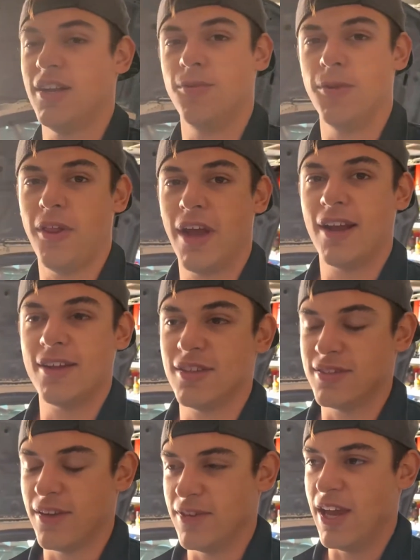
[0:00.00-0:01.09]
I did really like it, the
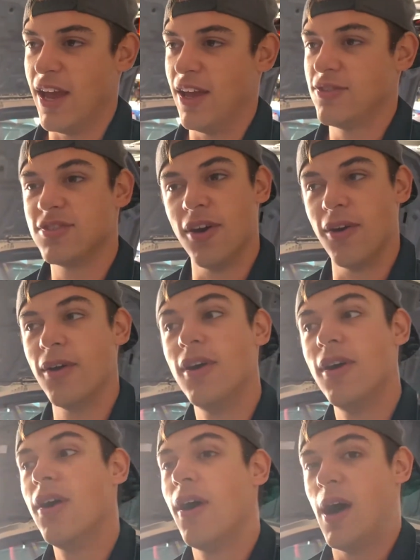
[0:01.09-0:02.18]
70A, so
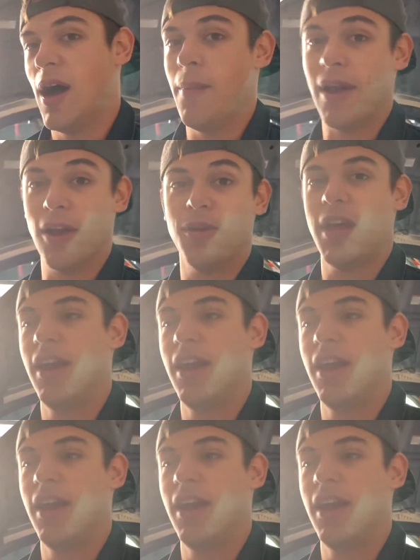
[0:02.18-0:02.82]
I might go with